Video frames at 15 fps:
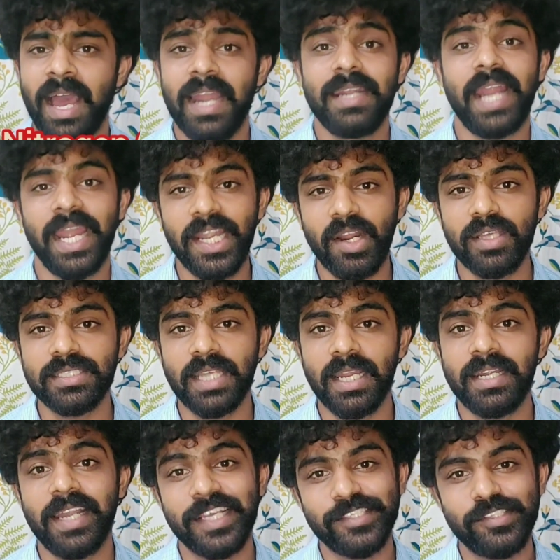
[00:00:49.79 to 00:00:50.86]

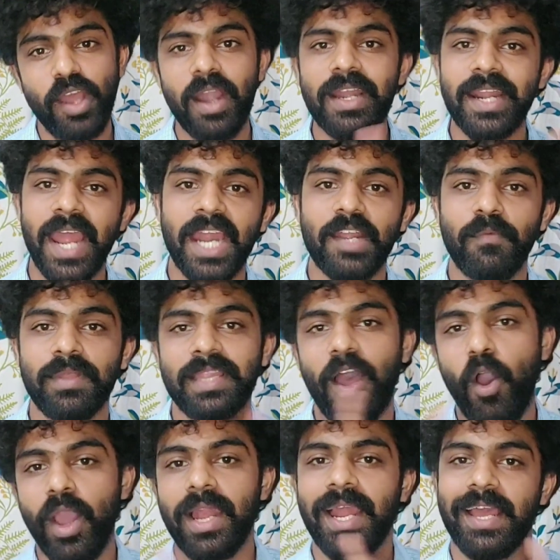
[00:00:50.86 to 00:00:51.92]
nitrogen does not react with
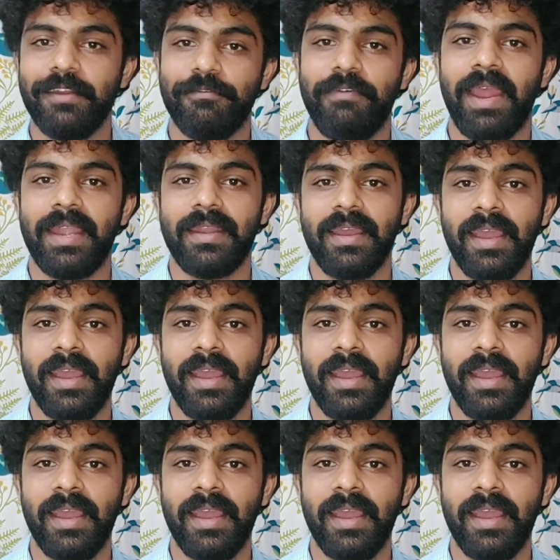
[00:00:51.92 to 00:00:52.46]
oil and fat.